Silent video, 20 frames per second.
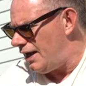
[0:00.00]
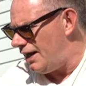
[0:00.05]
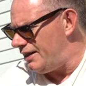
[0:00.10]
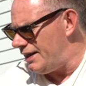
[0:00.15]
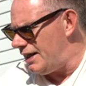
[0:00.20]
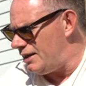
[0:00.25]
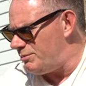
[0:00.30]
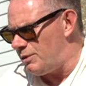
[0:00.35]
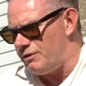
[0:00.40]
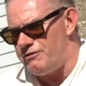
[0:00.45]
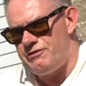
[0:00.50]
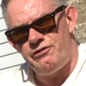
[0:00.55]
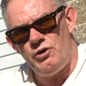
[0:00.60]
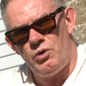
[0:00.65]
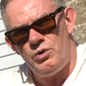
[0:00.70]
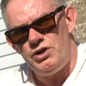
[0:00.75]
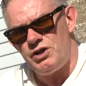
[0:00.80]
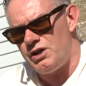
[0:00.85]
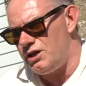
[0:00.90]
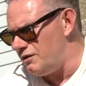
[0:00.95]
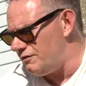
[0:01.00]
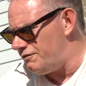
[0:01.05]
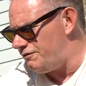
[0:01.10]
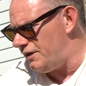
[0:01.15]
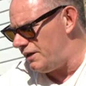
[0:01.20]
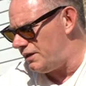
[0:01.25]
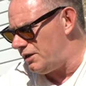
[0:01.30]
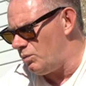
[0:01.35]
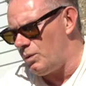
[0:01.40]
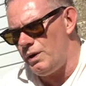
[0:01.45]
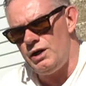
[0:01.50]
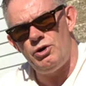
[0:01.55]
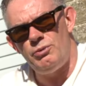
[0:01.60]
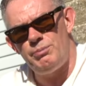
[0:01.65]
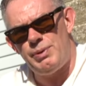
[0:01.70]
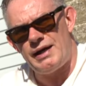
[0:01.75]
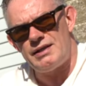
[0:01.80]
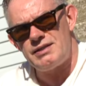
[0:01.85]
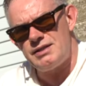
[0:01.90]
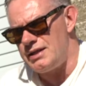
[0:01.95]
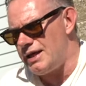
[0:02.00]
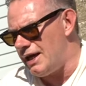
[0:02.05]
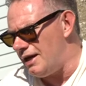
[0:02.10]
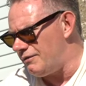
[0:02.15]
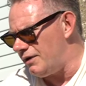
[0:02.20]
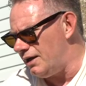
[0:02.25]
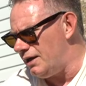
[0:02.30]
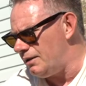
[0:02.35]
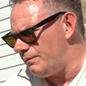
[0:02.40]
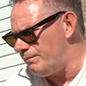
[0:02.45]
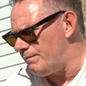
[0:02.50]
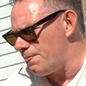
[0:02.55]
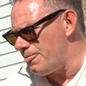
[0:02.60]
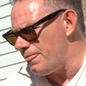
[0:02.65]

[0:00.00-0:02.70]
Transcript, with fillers: and then before you can fit the wheel back together,